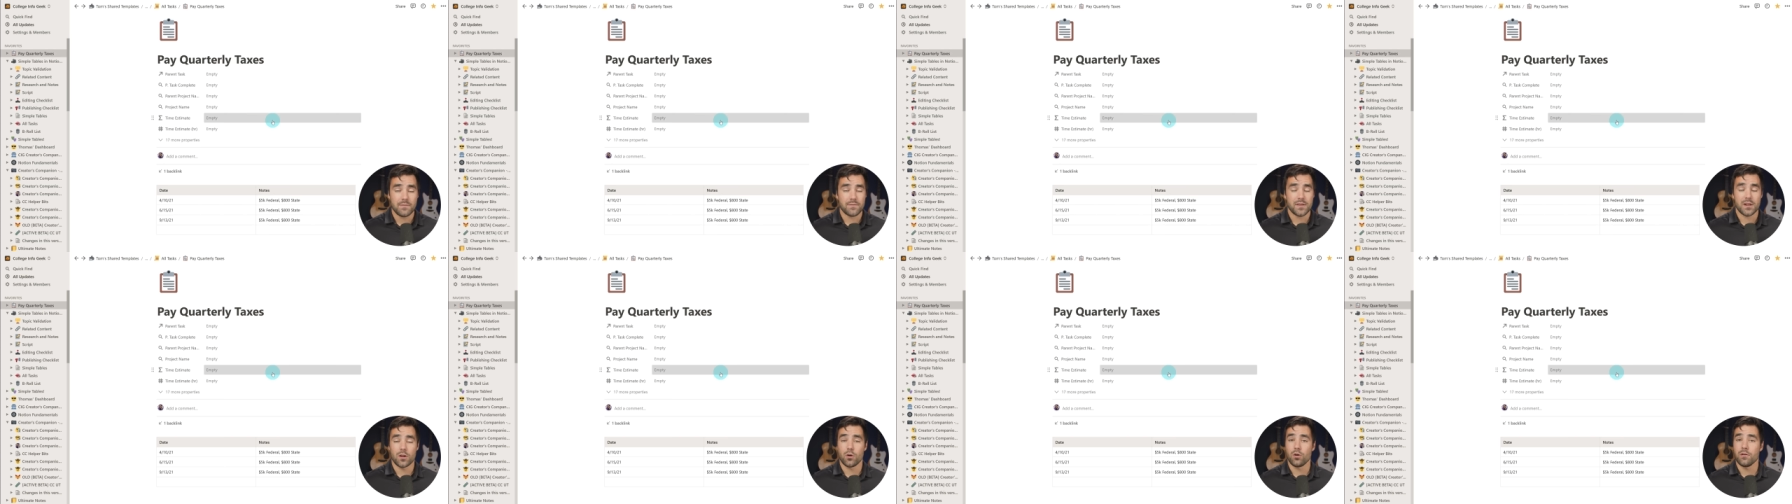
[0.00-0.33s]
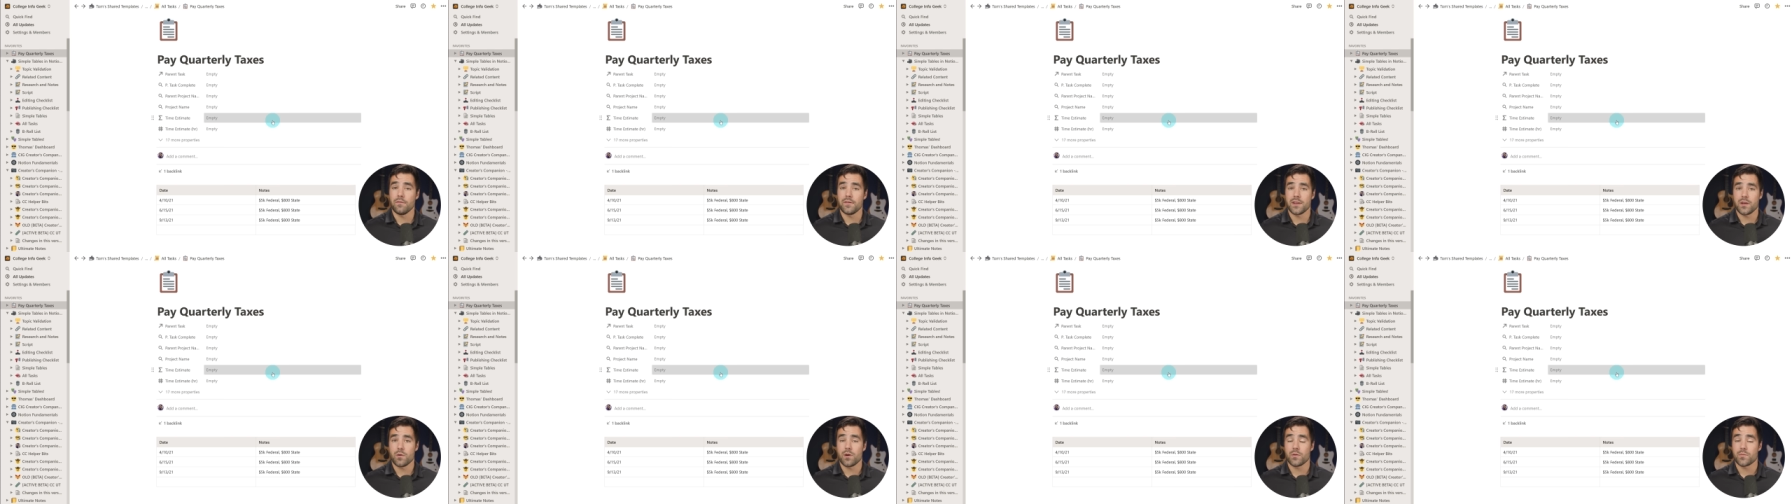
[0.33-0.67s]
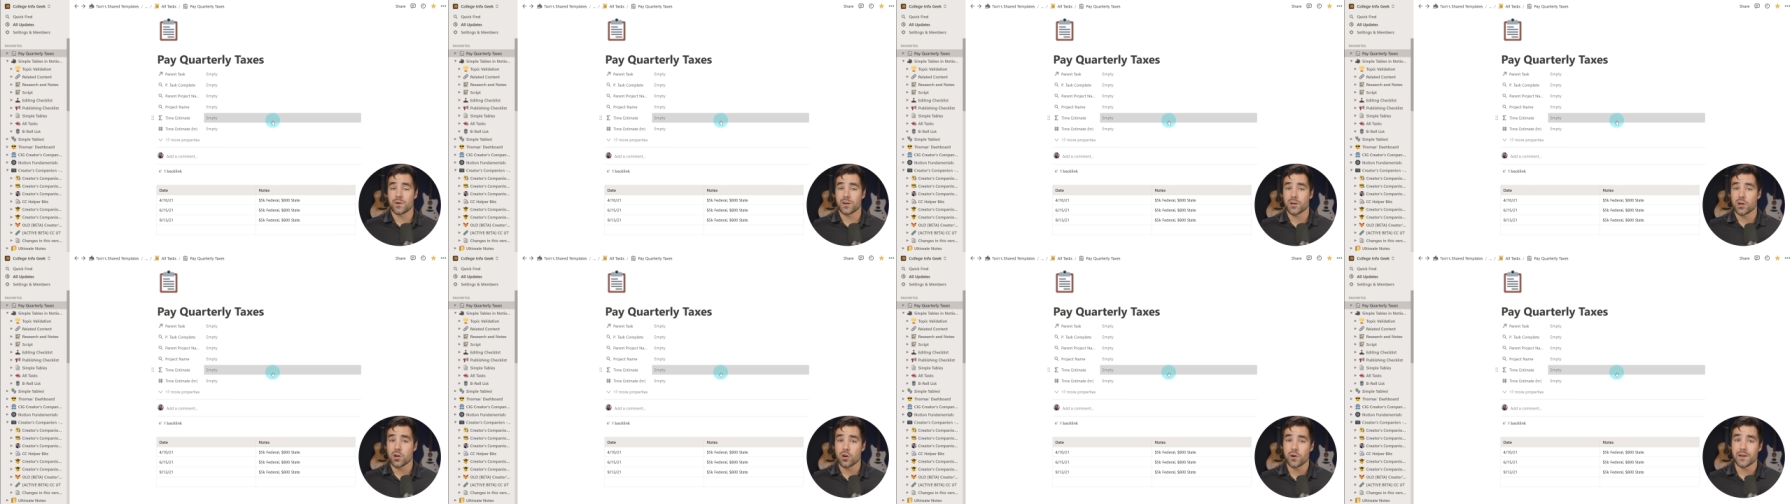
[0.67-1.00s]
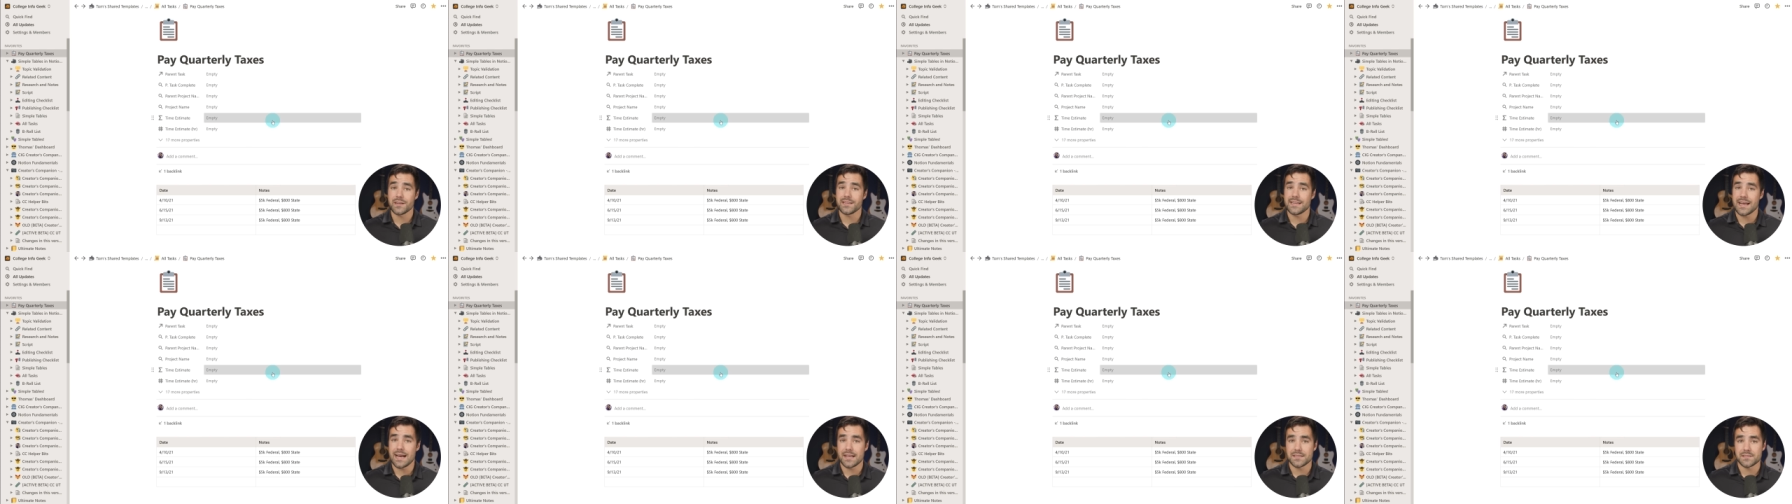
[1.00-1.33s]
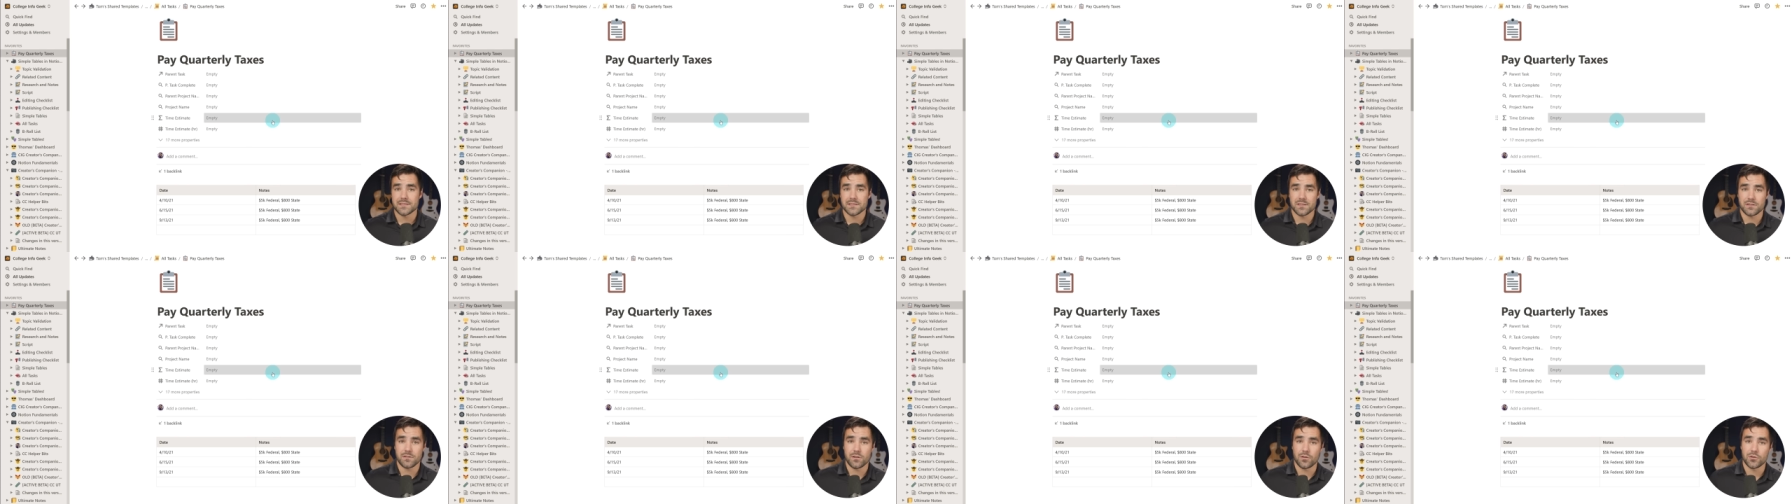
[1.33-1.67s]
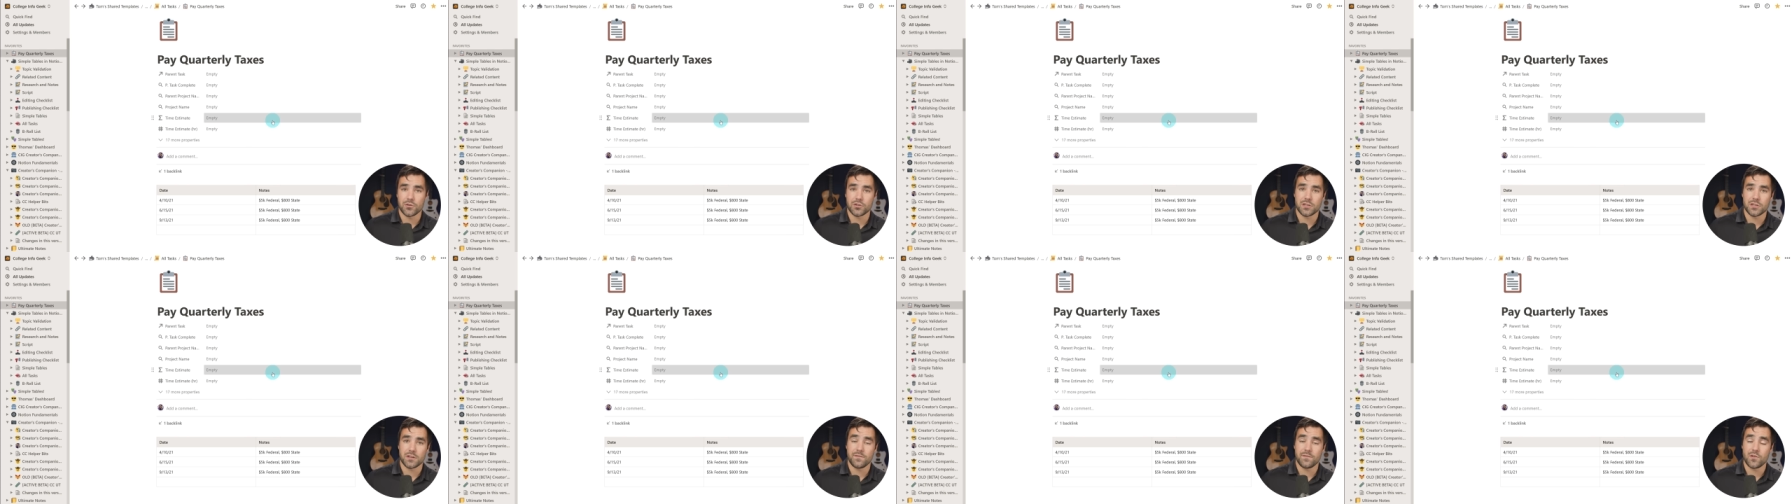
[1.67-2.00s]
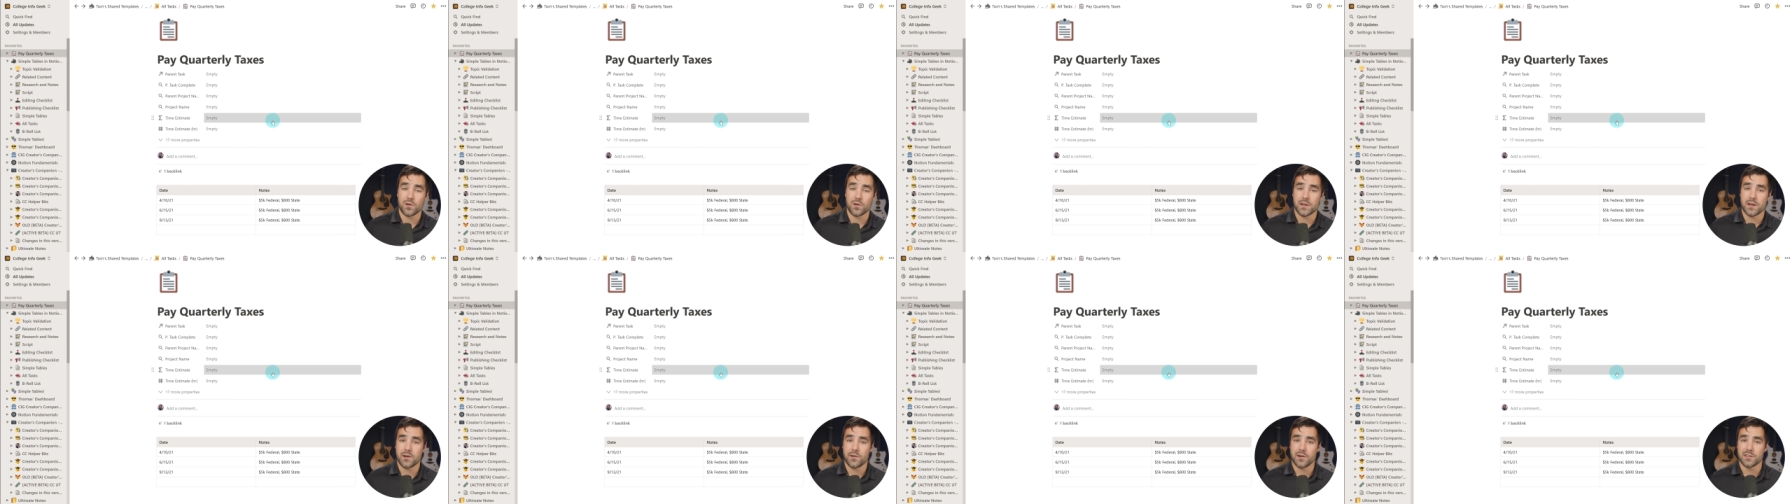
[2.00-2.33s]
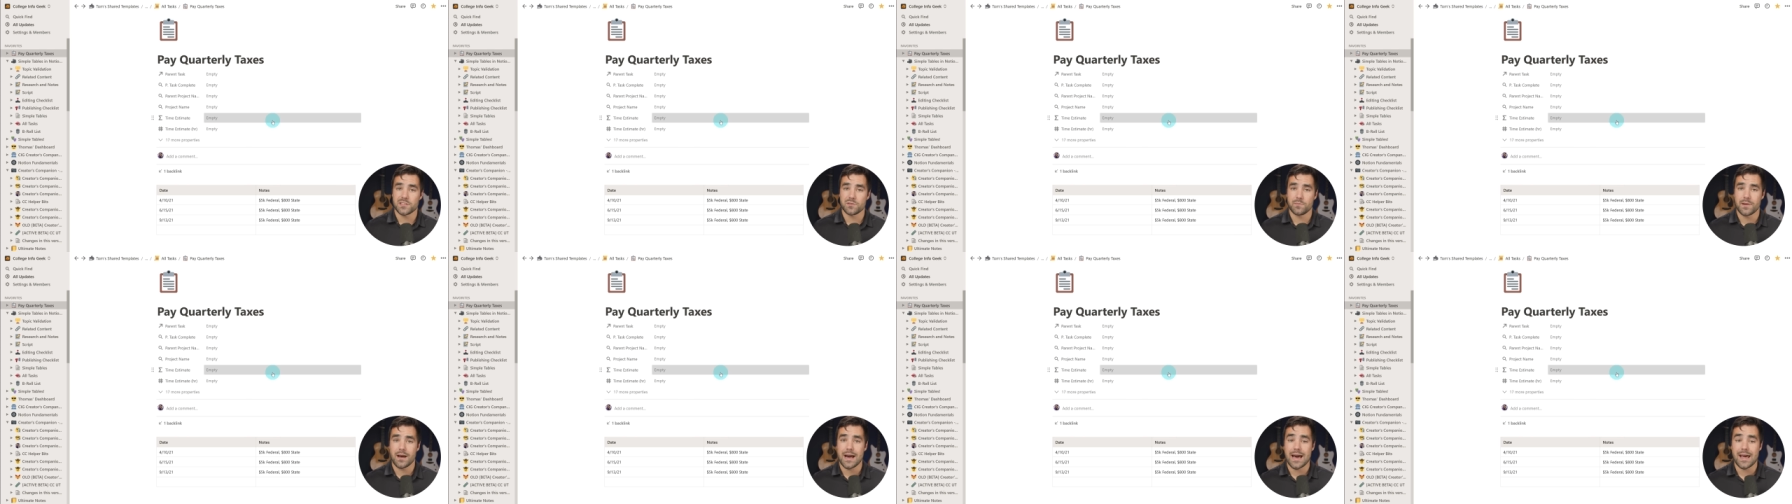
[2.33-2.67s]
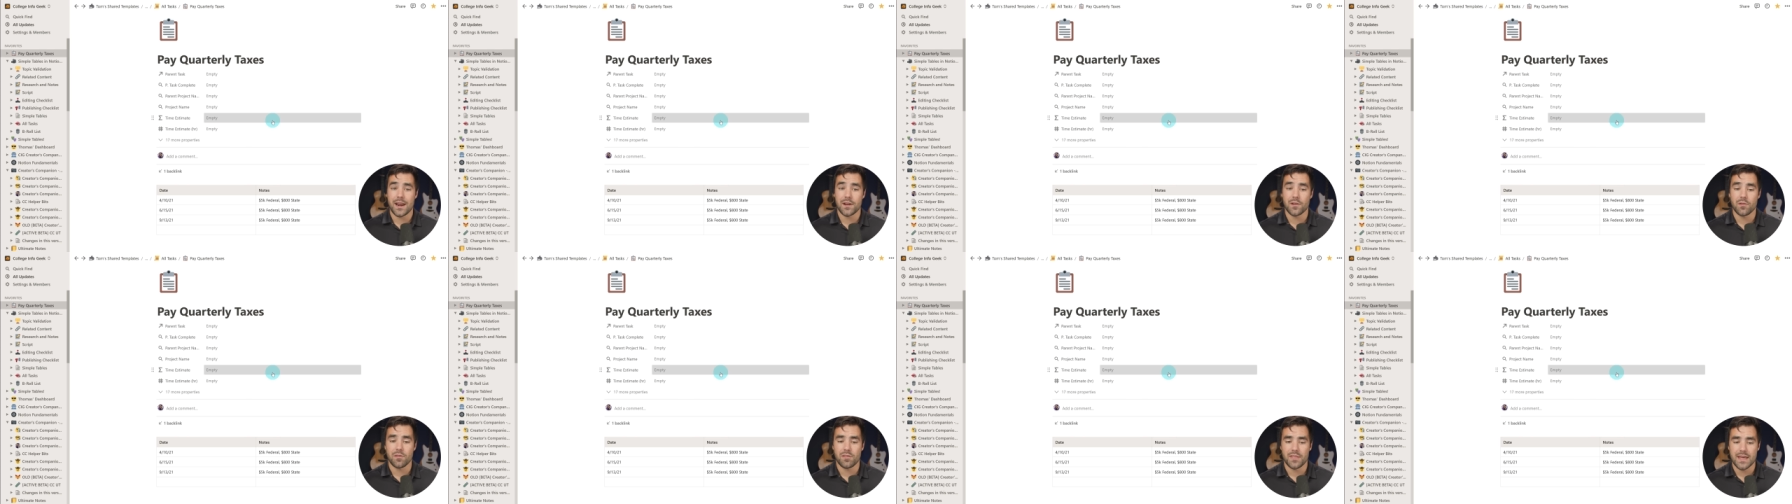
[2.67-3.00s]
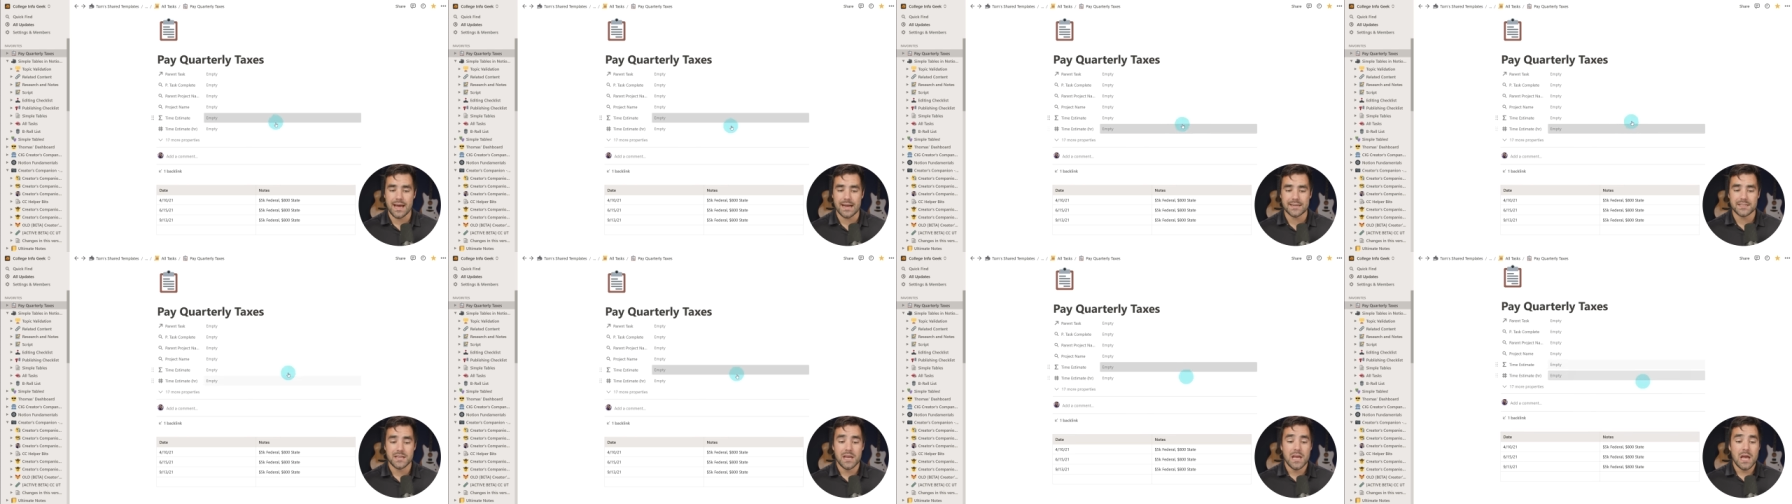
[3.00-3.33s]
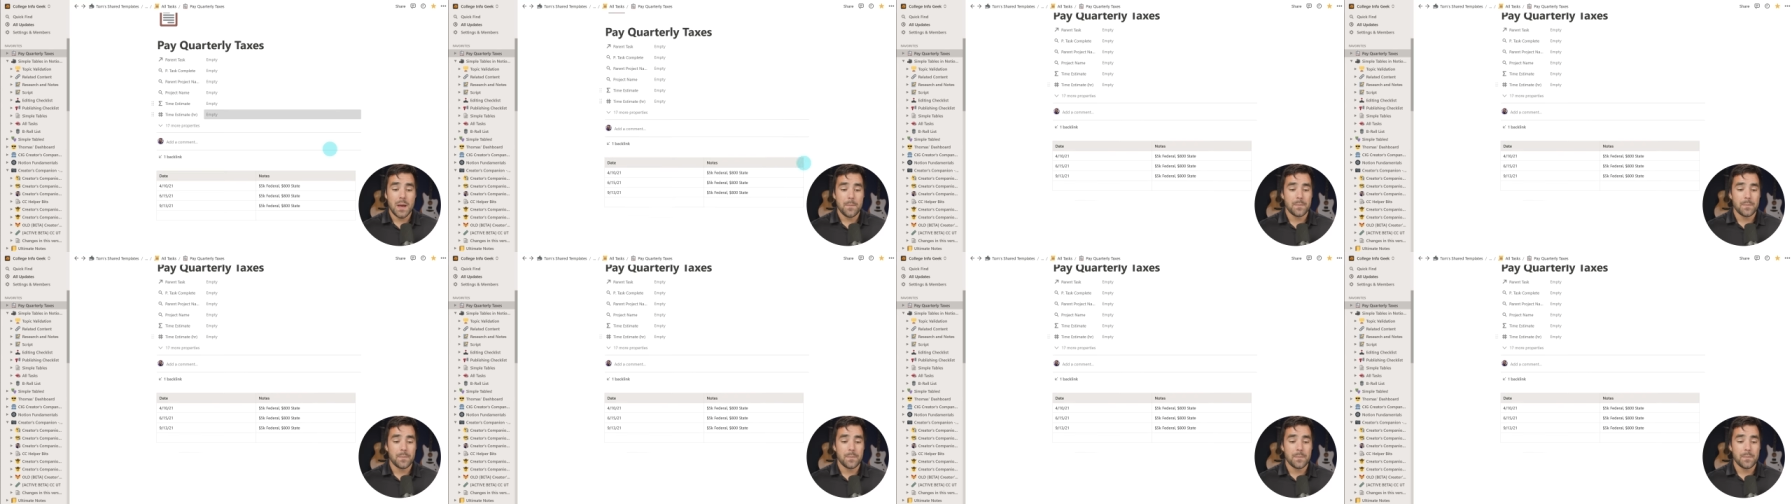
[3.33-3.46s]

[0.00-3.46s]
I've got a whole video on recurring tasks in Notion if you're curious about how to do that,